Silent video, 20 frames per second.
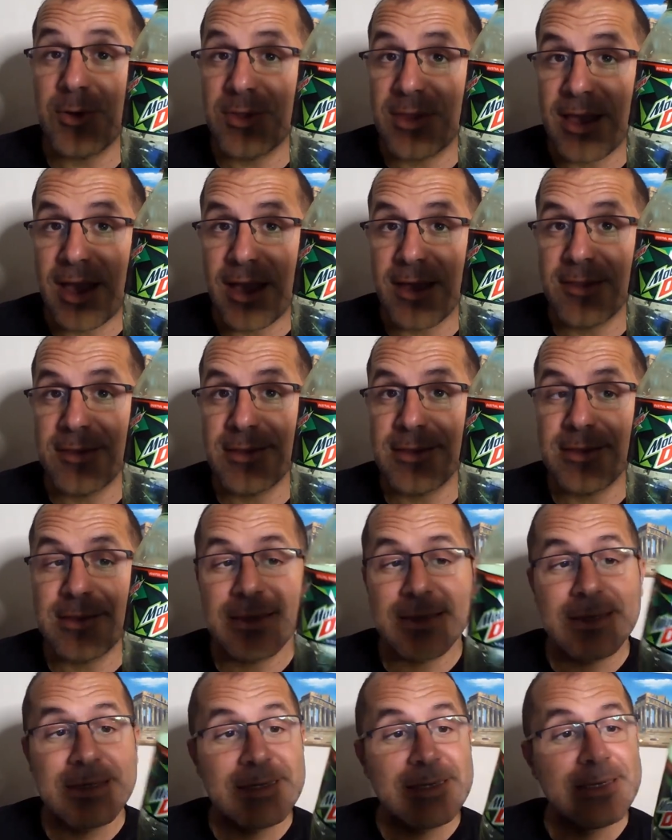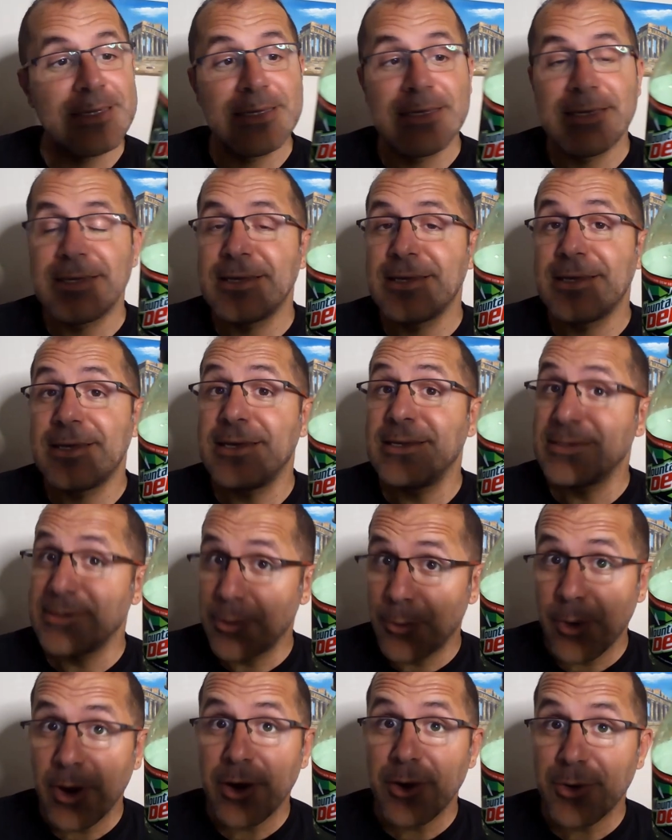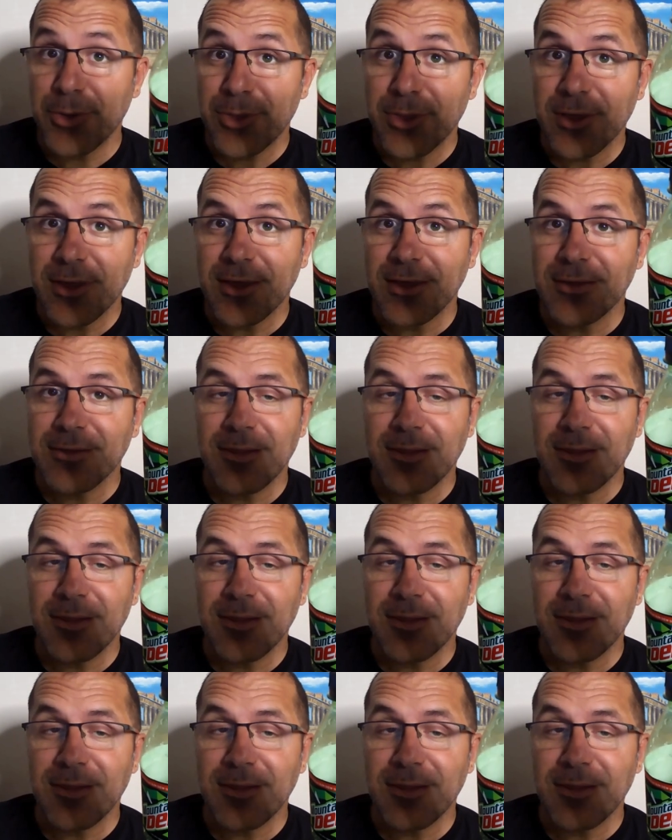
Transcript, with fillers: the island is a rare thing.